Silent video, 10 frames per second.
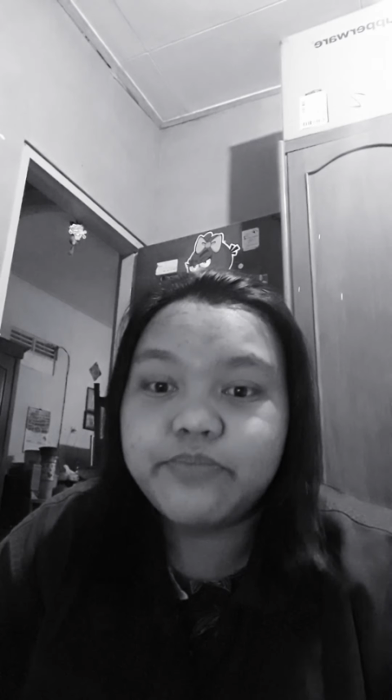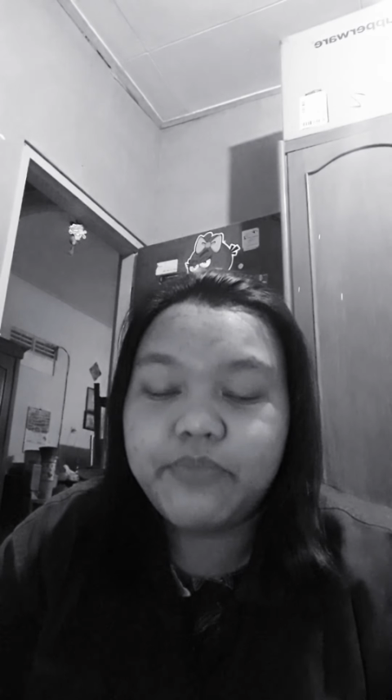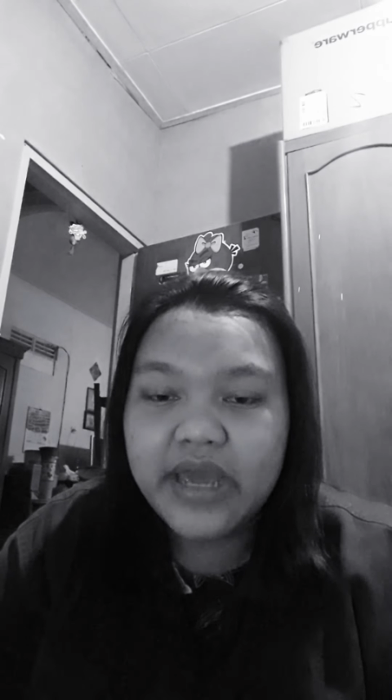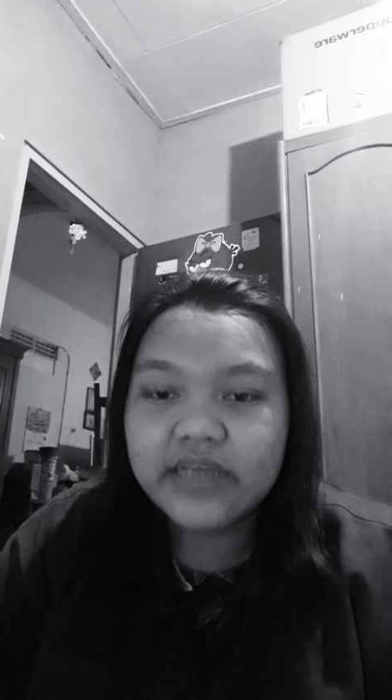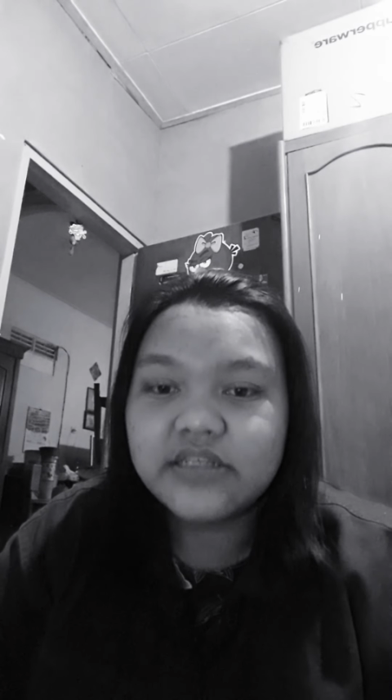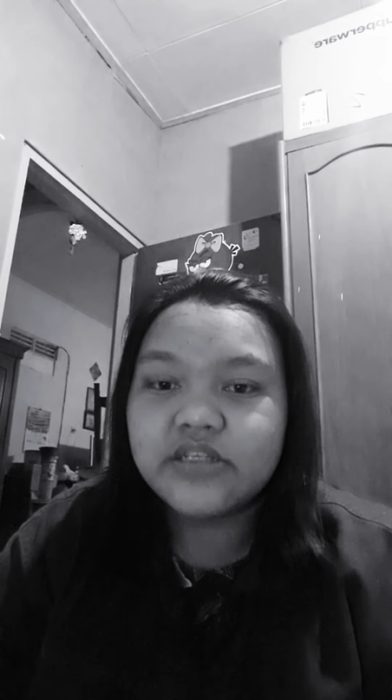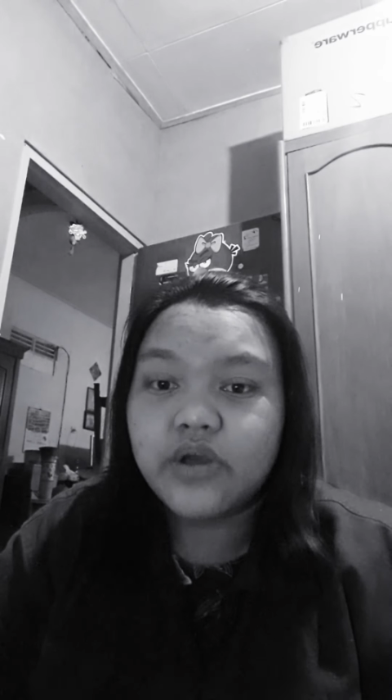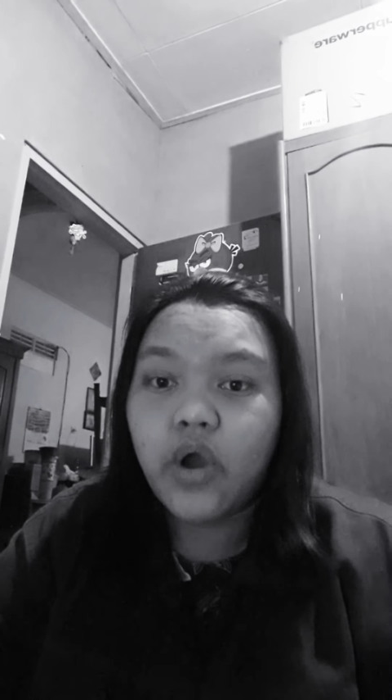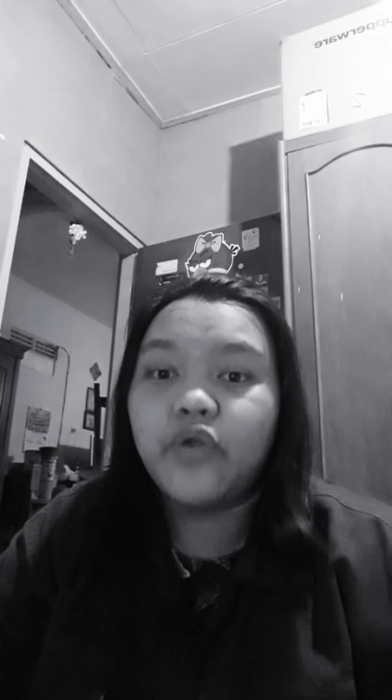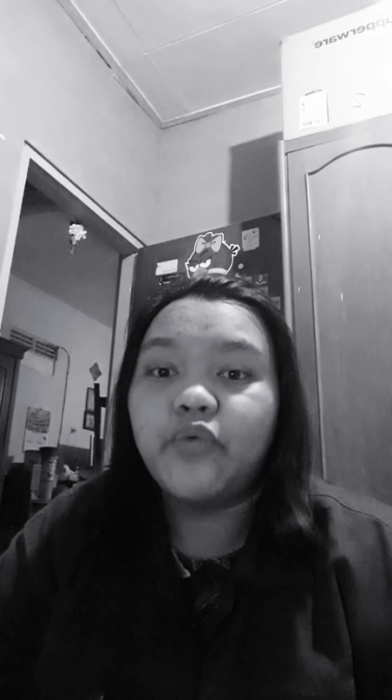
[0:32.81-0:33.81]
based
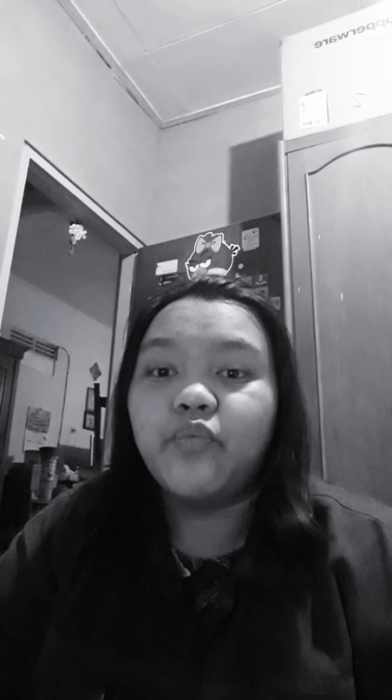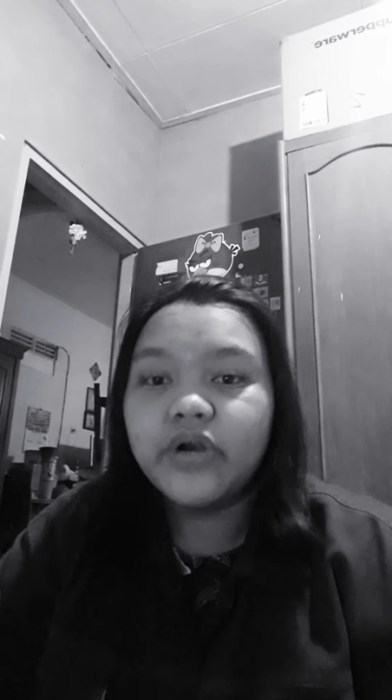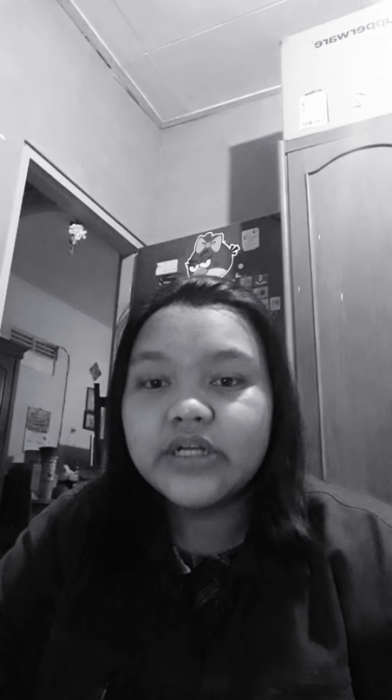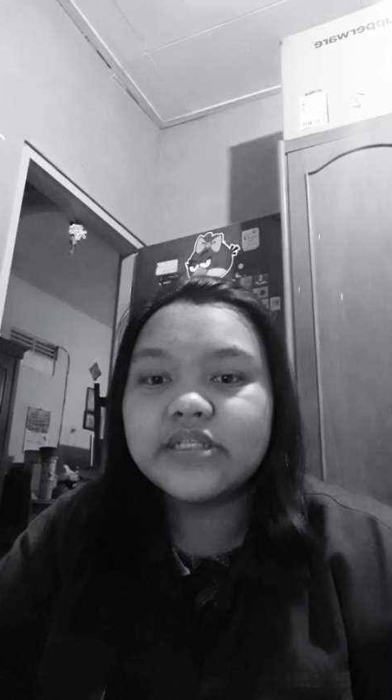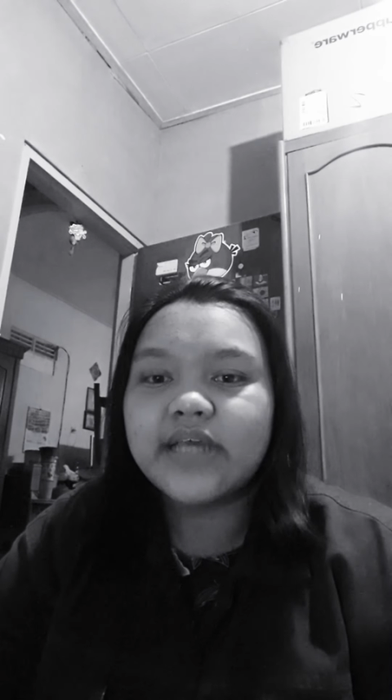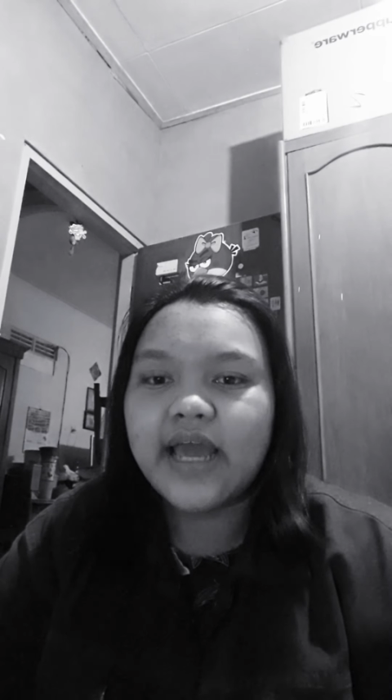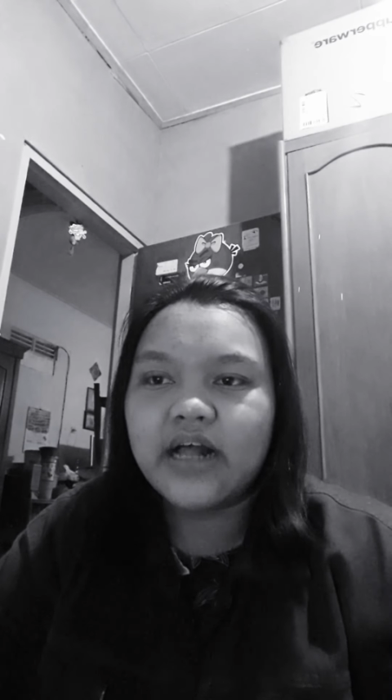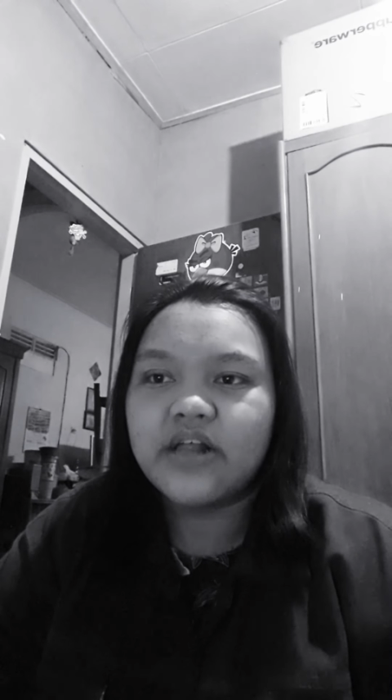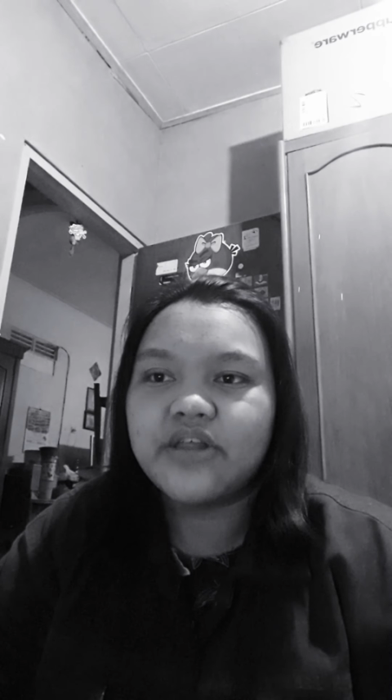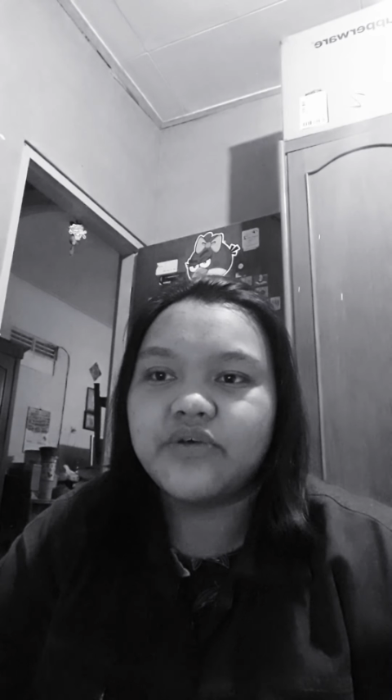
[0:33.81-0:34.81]
on World
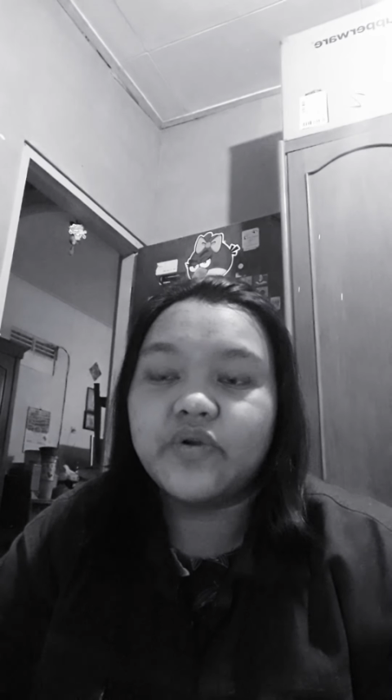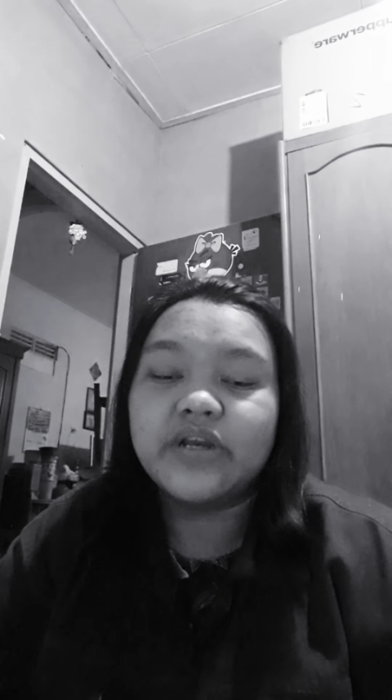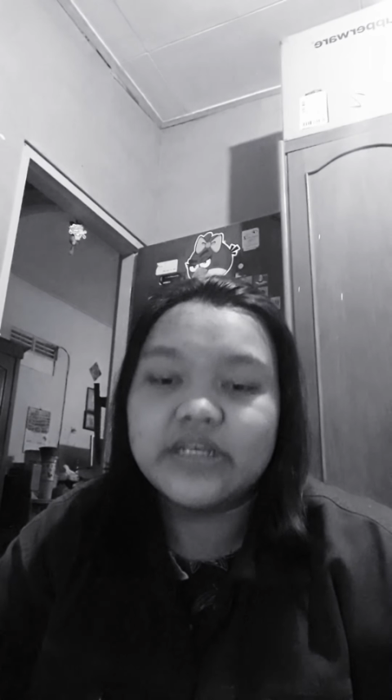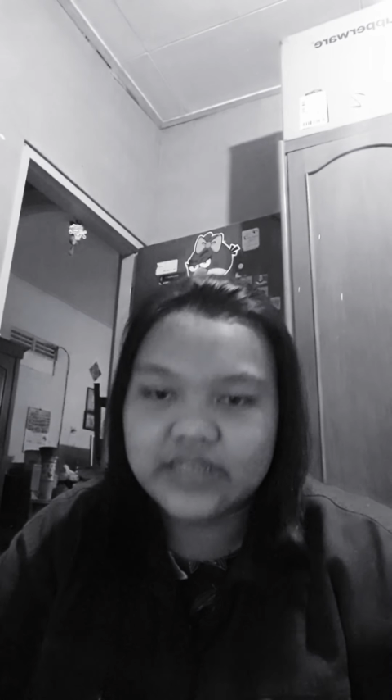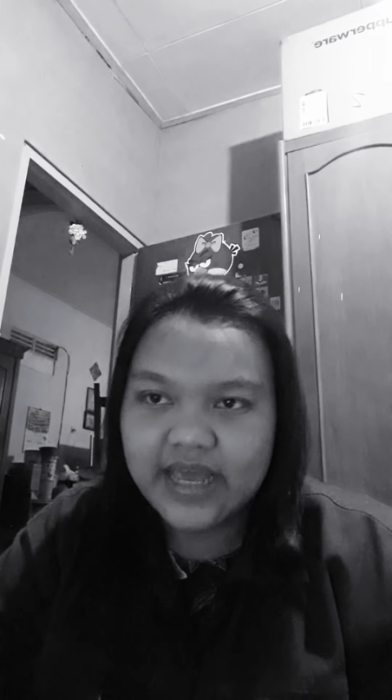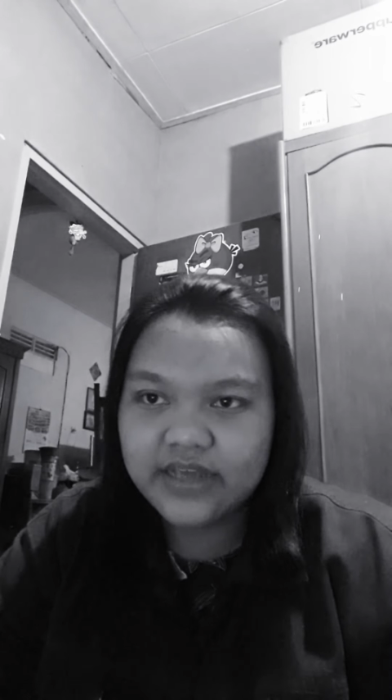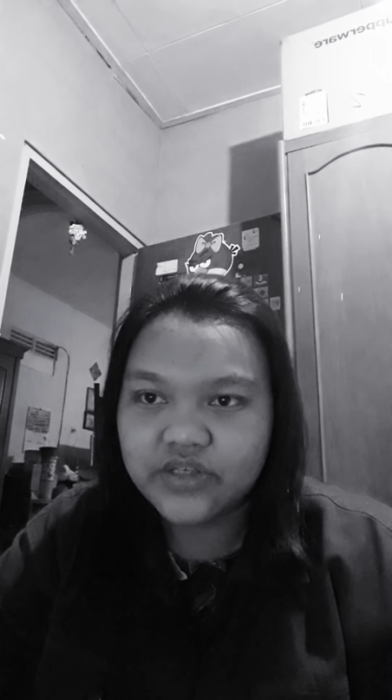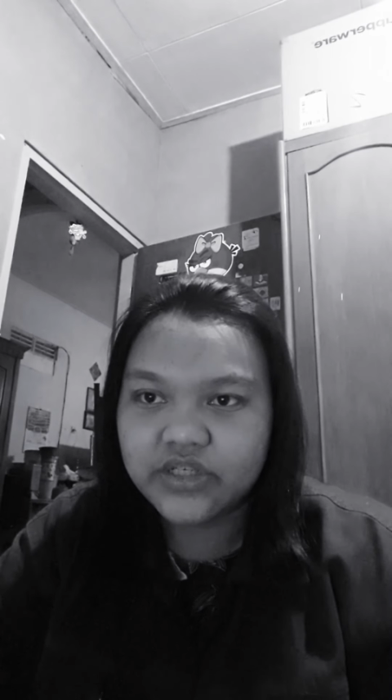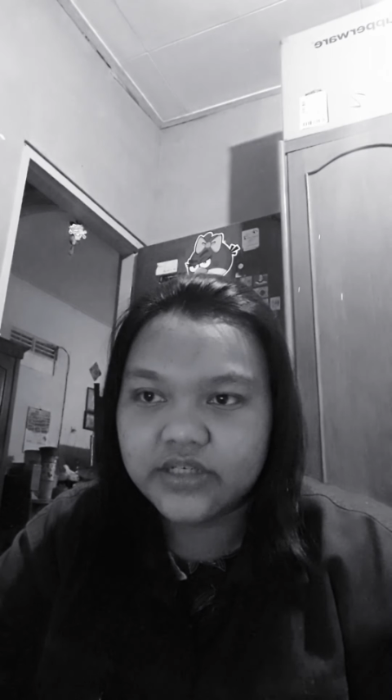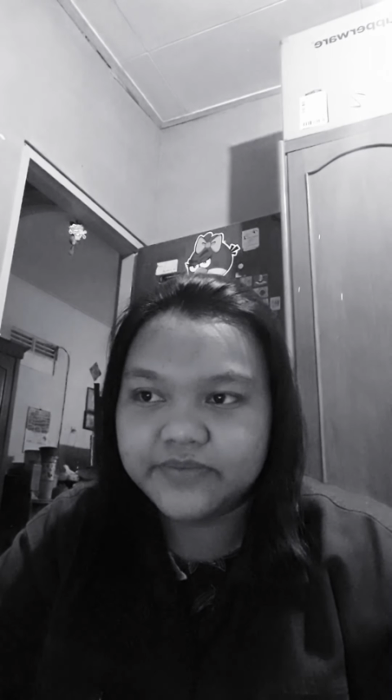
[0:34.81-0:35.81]
Health
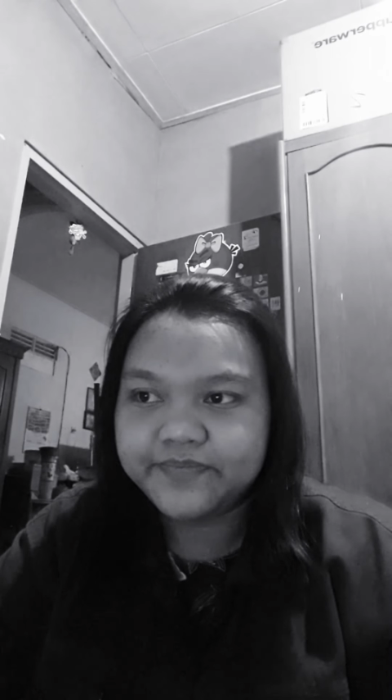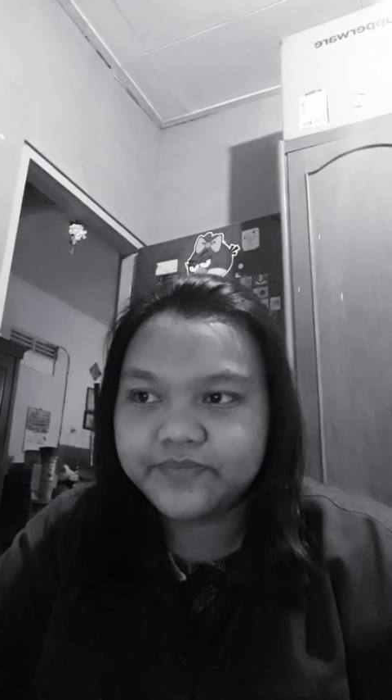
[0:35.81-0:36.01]
Organization.